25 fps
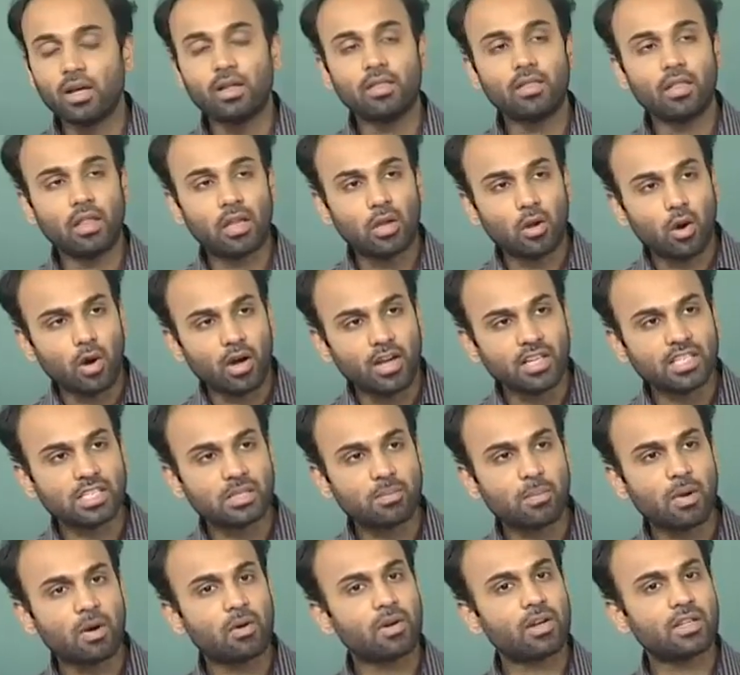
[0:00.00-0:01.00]
The noise
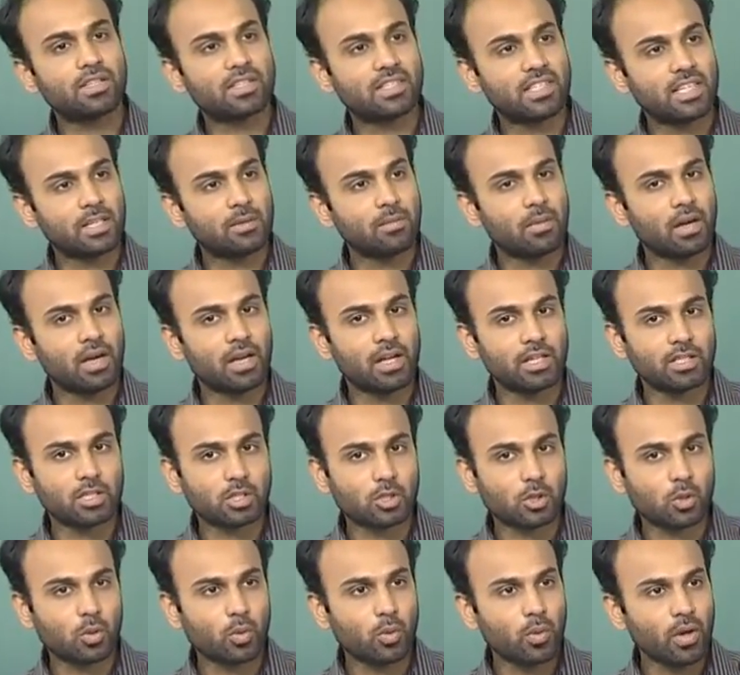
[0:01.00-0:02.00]
power is sigma n
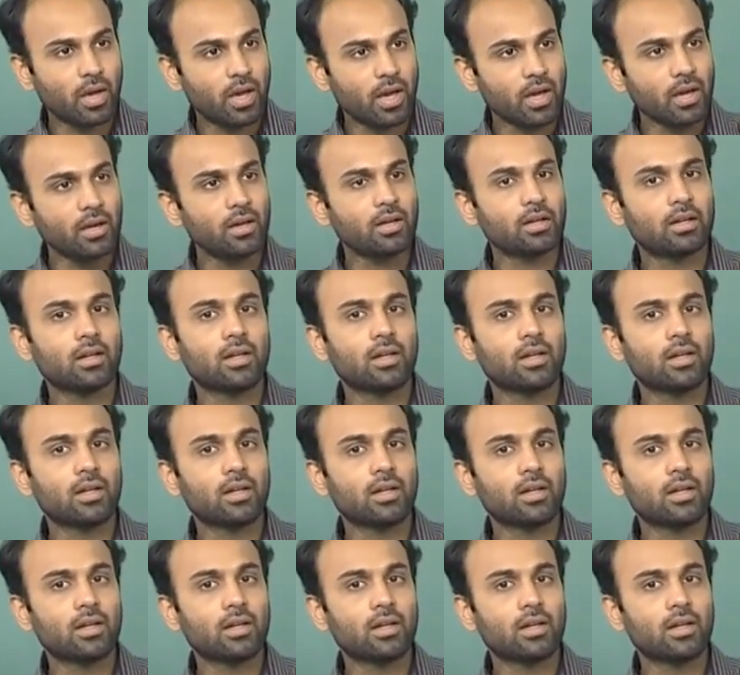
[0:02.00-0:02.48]
square,